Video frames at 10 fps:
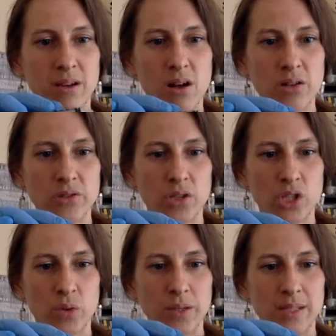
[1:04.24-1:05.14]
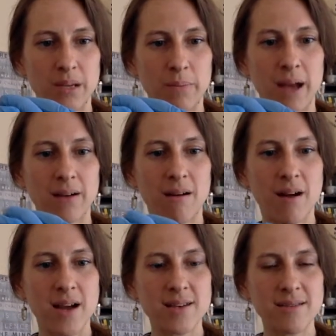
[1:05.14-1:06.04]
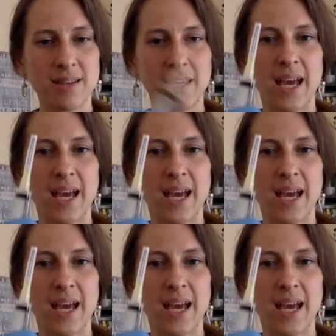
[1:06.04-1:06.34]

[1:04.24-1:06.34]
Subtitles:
at all. Just twist it back on